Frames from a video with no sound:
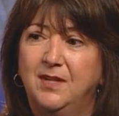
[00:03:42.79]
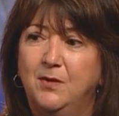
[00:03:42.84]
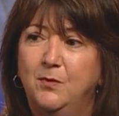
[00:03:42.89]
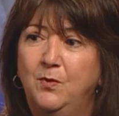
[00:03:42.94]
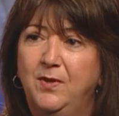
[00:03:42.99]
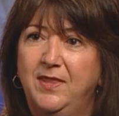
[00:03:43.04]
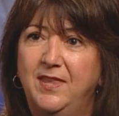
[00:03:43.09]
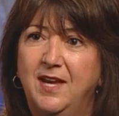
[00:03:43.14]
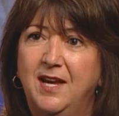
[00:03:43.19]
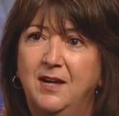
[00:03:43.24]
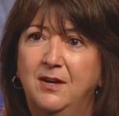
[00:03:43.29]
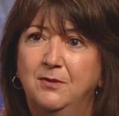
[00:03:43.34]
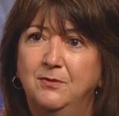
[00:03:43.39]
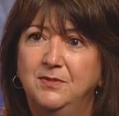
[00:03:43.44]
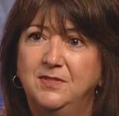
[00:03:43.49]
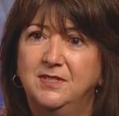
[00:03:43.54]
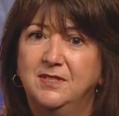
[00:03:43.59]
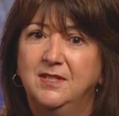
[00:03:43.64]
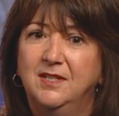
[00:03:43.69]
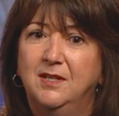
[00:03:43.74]

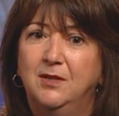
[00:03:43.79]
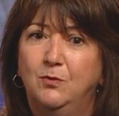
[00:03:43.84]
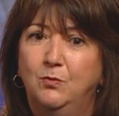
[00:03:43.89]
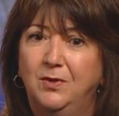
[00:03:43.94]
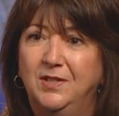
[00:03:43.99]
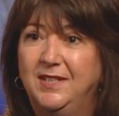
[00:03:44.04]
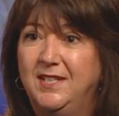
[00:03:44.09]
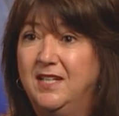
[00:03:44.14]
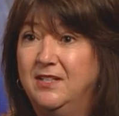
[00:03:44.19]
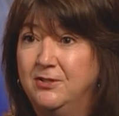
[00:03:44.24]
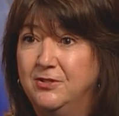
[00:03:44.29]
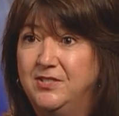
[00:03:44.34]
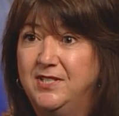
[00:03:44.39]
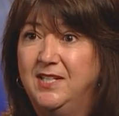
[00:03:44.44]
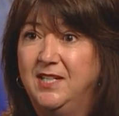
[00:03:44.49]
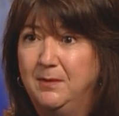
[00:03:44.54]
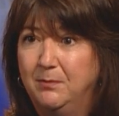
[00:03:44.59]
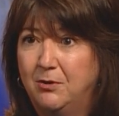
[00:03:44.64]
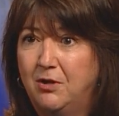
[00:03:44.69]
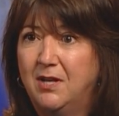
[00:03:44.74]
without really
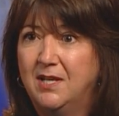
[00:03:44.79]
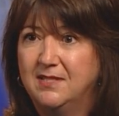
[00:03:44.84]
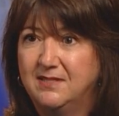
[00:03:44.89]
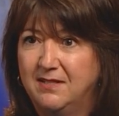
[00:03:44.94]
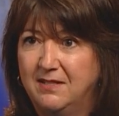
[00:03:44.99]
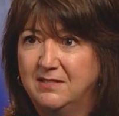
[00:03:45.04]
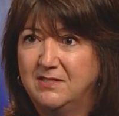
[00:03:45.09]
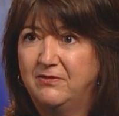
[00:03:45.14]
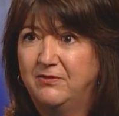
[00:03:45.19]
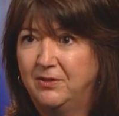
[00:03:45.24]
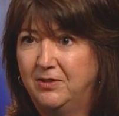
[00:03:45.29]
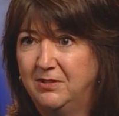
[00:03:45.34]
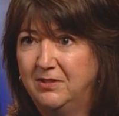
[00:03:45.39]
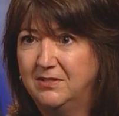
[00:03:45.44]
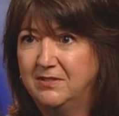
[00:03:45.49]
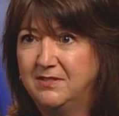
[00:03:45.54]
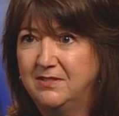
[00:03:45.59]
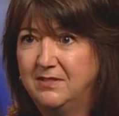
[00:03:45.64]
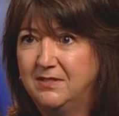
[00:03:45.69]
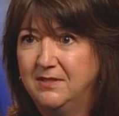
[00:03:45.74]
understanding process
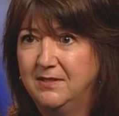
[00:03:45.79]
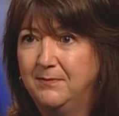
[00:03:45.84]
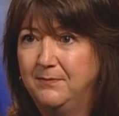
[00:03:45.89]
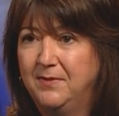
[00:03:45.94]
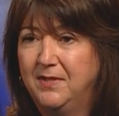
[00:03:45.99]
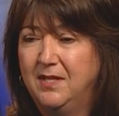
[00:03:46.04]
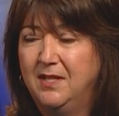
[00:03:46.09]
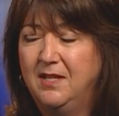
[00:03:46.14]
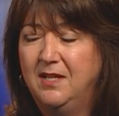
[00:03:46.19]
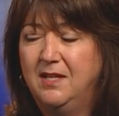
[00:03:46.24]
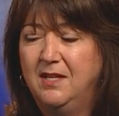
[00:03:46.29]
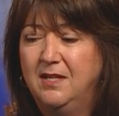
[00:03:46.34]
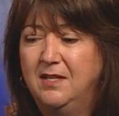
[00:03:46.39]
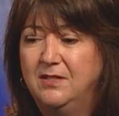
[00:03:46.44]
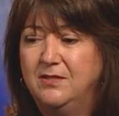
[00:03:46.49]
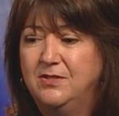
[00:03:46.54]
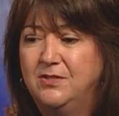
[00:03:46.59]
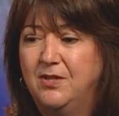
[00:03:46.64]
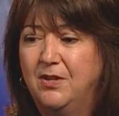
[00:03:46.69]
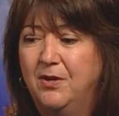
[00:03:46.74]
first.
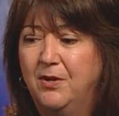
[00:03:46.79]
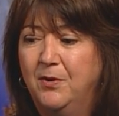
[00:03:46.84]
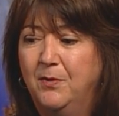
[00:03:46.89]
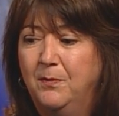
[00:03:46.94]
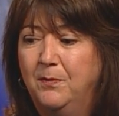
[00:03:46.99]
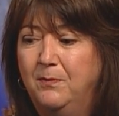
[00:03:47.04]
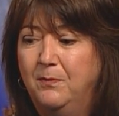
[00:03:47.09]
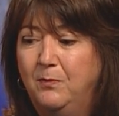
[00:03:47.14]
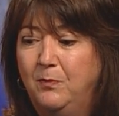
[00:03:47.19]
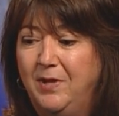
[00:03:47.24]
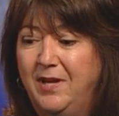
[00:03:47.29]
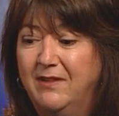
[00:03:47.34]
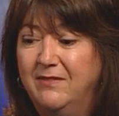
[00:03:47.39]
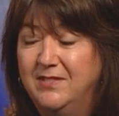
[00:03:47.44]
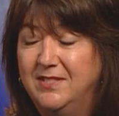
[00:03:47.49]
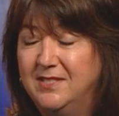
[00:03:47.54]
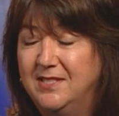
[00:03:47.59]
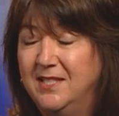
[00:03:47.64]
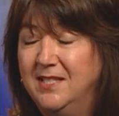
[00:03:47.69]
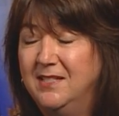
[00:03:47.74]
So we have
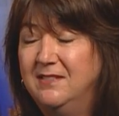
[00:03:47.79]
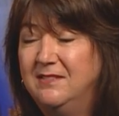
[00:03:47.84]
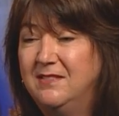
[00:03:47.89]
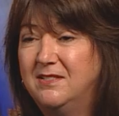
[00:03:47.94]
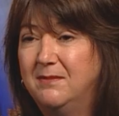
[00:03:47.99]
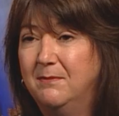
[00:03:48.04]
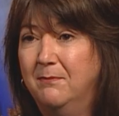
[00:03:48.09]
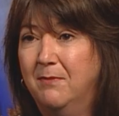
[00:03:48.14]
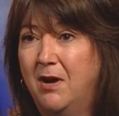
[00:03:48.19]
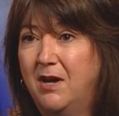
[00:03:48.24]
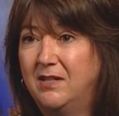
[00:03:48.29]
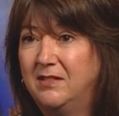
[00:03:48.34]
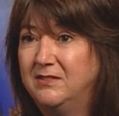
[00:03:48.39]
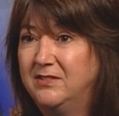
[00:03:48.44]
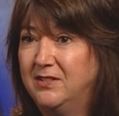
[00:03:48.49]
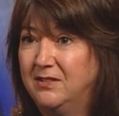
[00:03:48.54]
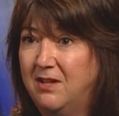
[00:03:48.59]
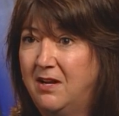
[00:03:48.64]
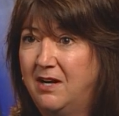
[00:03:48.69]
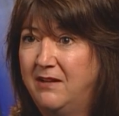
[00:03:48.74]
since modeled
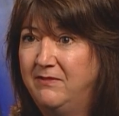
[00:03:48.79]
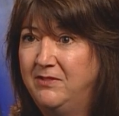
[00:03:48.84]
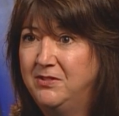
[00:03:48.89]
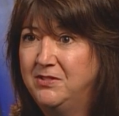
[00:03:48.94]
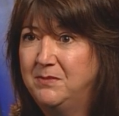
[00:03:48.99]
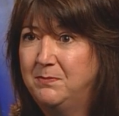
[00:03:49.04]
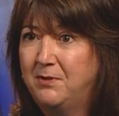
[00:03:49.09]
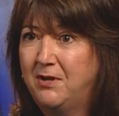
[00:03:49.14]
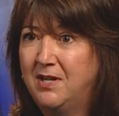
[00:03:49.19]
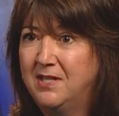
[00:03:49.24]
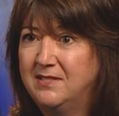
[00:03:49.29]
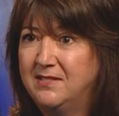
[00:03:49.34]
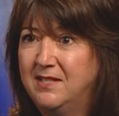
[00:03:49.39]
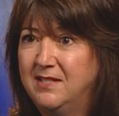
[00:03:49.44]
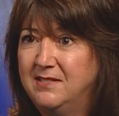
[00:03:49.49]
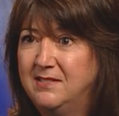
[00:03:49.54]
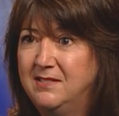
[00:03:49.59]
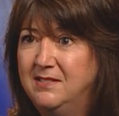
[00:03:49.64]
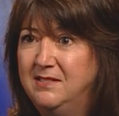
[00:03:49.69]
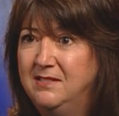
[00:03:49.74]
a lot of those
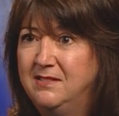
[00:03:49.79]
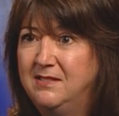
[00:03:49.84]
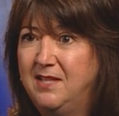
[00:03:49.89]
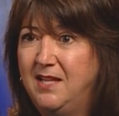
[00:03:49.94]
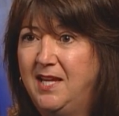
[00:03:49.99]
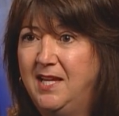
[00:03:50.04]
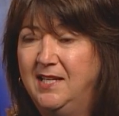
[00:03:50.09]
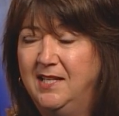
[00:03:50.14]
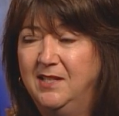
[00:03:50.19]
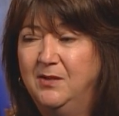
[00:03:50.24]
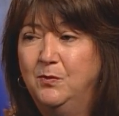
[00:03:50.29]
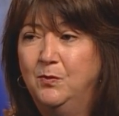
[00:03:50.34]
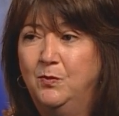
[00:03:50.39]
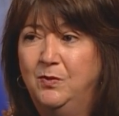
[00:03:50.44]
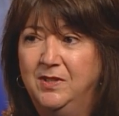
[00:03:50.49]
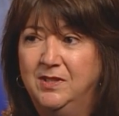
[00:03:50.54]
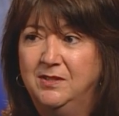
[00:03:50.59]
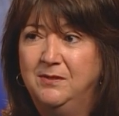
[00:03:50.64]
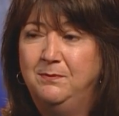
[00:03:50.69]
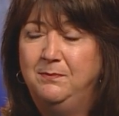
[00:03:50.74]
processes, and it
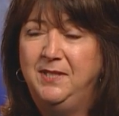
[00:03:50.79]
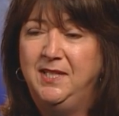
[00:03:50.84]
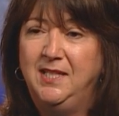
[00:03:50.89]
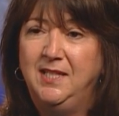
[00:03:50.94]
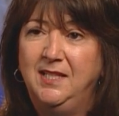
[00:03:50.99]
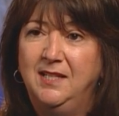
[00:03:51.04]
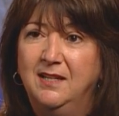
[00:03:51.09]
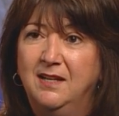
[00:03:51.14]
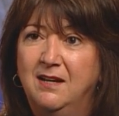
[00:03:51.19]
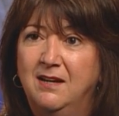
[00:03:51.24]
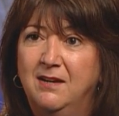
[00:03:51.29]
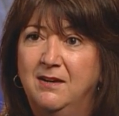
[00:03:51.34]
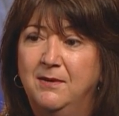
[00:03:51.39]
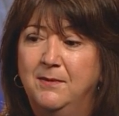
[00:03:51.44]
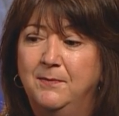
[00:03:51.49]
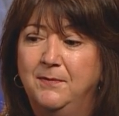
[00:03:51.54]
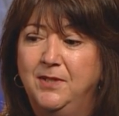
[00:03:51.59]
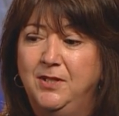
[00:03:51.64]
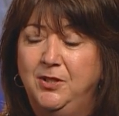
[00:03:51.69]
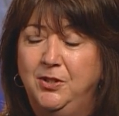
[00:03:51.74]
will be
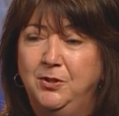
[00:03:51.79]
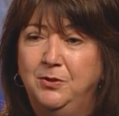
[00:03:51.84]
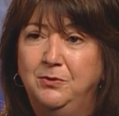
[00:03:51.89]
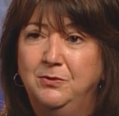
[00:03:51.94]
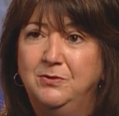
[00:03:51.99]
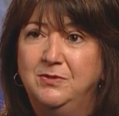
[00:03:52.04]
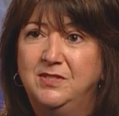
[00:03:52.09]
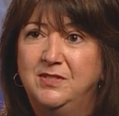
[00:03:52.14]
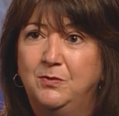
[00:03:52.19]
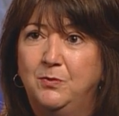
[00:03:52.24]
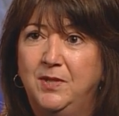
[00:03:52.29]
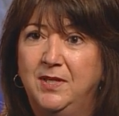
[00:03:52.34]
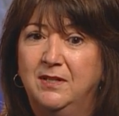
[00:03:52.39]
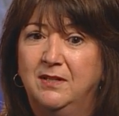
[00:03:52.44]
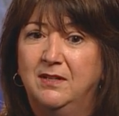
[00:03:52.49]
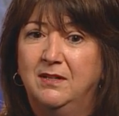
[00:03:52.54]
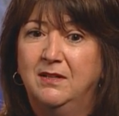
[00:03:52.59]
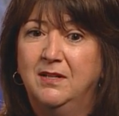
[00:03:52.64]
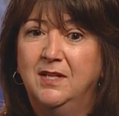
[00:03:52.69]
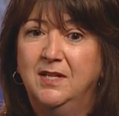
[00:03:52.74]
used. We
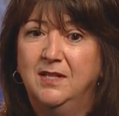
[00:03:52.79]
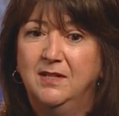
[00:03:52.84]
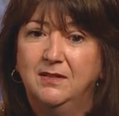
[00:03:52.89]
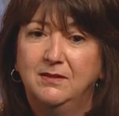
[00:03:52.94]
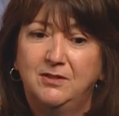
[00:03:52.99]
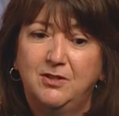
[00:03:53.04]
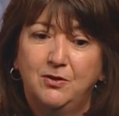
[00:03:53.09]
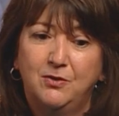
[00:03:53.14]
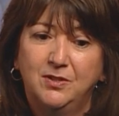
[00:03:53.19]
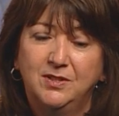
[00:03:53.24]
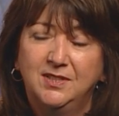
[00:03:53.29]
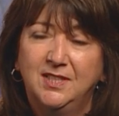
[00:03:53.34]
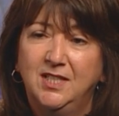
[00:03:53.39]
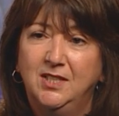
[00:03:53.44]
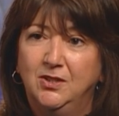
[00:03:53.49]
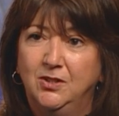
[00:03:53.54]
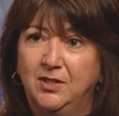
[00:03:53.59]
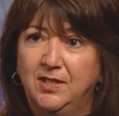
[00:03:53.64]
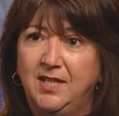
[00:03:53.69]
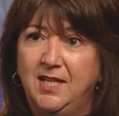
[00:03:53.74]
are currently
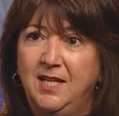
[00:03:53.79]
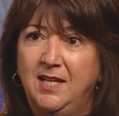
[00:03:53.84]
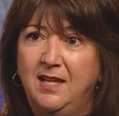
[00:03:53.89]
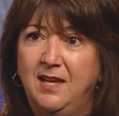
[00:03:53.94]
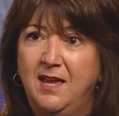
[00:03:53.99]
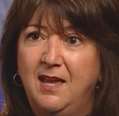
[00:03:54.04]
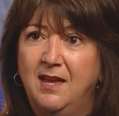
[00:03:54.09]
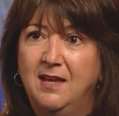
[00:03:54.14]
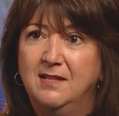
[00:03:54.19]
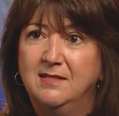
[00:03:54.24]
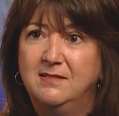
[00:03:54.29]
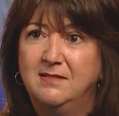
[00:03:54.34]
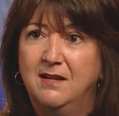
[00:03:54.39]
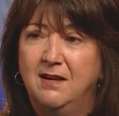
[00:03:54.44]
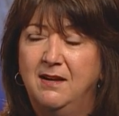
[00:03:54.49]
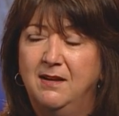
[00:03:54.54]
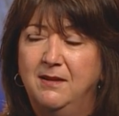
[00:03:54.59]
looking at